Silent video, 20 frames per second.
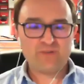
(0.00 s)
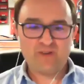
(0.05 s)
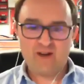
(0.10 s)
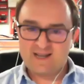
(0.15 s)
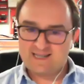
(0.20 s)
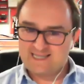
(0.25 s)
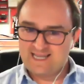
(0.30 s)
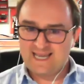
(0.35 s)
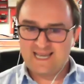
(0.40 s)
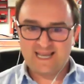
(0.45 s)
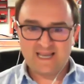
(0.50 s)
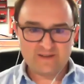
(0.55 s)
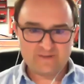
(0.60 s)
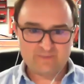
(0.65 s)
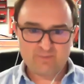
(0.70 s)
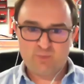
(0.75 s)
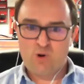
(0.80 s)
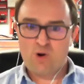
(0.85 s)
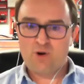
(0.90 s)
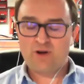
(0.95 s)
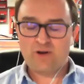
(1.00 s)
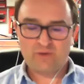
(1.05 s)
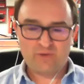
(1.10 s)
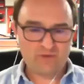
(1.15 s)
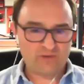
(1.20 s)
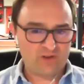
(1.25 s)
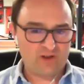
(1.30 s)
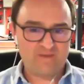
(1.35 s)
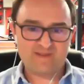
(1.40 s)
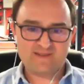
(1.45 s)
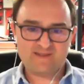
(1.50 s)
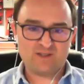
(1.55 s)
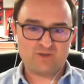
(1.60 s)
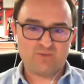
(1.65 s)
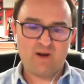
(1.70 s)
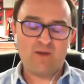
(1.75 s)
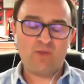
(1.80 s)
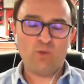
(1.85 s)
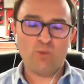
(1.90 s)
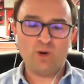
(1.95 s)
ideas, products, services
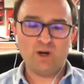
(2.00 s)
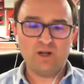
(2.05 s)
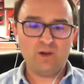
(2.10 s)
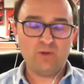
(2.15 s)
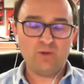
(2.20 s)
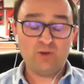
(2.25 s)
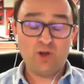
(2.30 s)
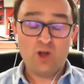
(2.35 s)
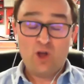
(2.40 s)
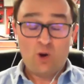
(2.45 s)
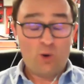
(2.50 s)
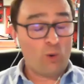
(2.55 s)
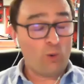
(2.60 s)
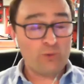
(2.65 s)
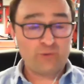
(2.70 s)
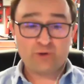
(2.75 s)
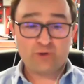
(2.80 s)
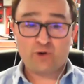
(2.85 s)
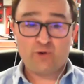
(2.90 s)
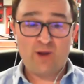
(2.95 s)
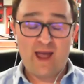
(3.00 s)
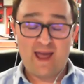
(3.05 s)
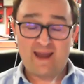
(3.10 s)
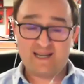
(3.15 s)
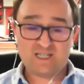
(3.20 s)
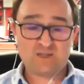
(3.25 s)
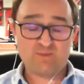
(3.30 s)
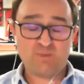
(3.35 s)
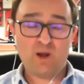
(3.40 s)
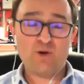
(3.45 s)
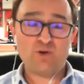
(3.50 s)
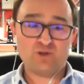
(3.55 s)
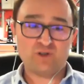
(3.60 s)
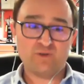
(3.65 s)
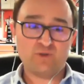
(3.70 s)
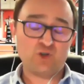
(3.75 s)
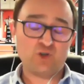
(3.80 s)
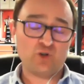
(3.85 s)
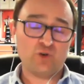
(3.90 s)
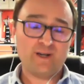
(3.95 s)
around the world also create an explosion
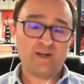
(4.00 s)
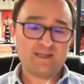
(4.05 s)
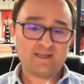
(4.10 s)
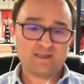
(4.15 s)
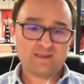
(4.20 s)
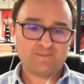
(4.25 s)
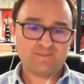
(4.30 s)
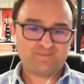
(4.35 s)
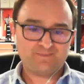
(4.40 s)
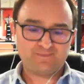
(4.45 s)
of choice.